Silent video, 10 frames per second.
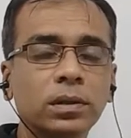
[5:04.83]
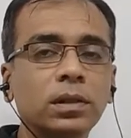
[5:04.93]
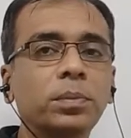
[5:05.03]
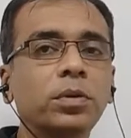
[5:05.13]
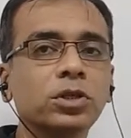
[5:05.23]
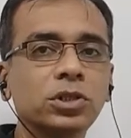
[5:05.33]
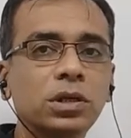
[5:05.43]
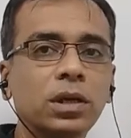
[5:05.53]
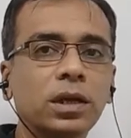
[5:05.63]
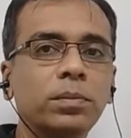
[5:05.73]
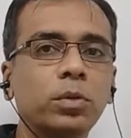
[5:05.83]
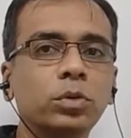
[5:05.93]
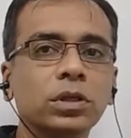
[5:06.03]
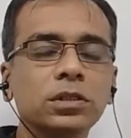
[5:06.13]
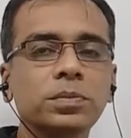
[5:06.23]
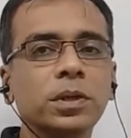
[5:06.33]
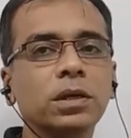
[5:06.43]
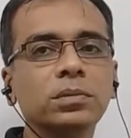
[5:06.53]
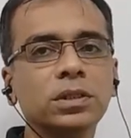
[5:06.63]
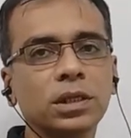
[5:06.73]
The pressure at both ends
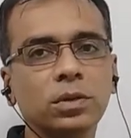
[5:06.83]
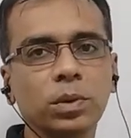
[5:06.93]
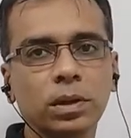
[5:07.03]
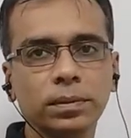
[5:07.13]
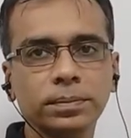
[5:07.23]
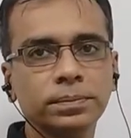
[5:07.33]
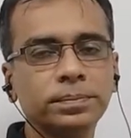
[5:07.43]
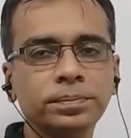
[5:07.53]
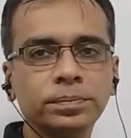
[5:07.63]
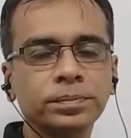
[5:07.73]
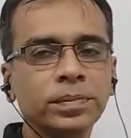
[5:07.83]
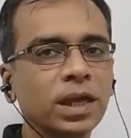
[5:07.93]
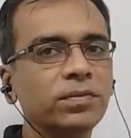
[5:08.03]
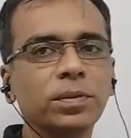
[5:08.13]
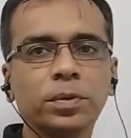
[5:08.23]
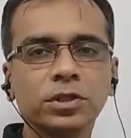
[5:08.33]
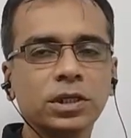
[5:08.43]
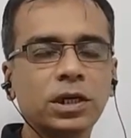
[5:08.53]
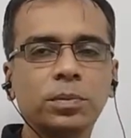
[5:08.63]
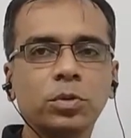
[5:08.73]
becomes equal. If the
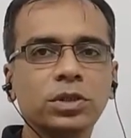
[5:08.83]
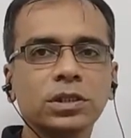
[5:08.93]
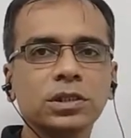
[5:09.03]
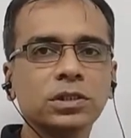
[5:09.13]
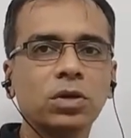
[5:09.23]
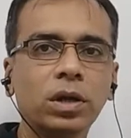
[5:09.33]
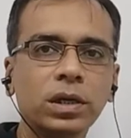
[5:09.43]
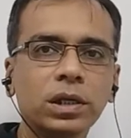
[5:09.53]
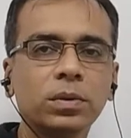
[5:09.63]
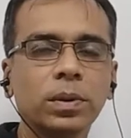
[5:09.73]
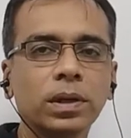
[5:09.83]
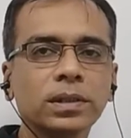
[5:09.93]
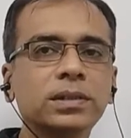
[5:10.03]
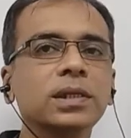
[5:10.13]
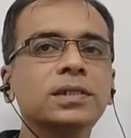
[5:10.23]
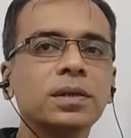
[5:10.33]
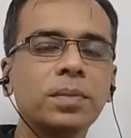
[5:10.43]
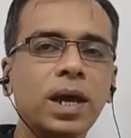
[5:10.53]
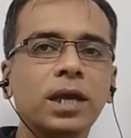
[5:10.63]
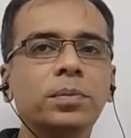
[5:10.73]
pressure at both ends is not equal, still some
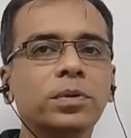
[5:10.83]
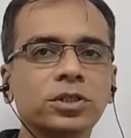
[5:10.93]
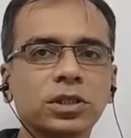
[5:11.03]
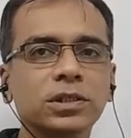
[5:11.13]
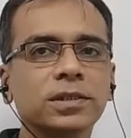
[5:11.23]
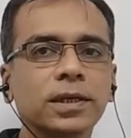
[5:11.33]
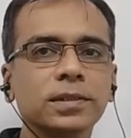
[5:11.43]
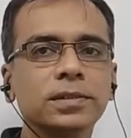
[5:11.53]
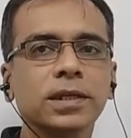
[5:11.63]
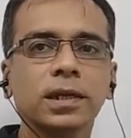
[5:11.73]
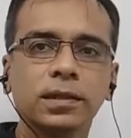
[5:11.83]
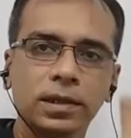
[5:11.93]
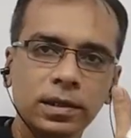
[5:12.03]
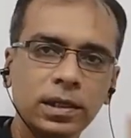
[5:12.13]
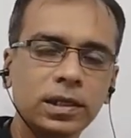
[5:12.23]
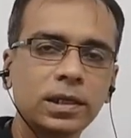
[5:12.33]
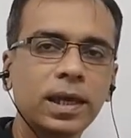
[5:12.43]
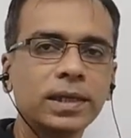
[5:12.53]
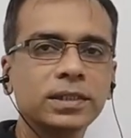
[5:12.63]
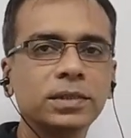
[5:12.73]
higher pressure is there inside,
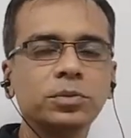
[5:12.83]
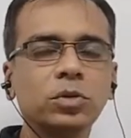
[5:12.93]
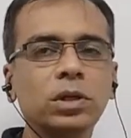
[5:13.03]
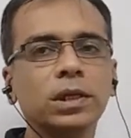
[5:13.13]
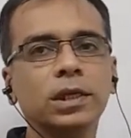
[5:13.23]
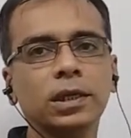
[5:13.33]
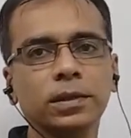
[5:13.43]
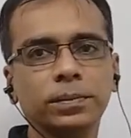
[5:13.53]
gas keeps on leaking.